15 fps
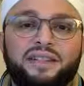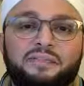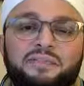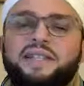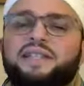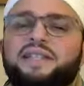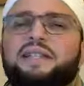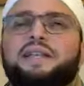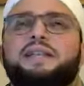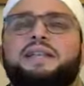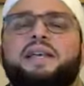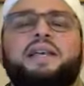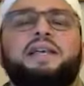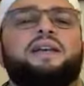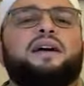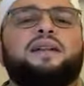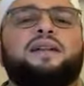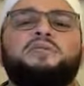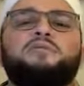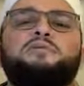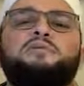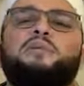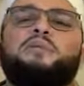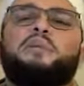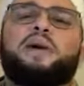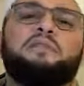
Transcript: Basically saying, Ya Allah, you know my